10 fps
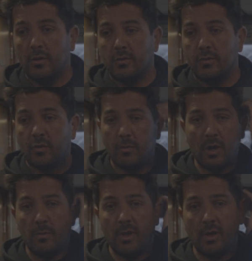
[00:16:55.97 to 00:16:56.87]
So
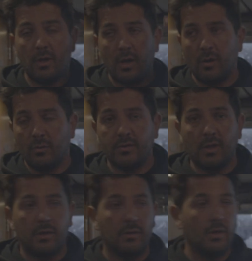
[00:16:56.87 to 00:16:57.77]
maybe uh, I was
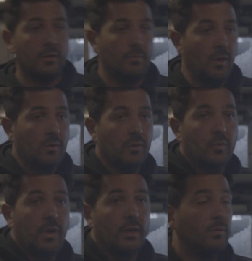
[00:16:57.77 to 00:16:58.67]
thinking that maybe it's related